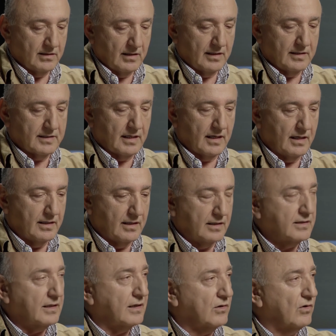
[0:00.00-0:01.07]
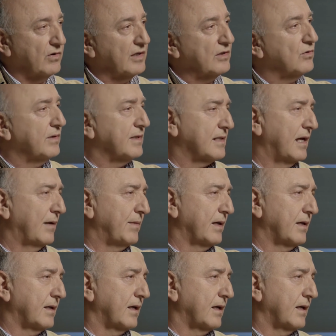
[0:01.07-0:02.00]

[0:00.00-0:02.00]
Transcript: they say that according to Islamic,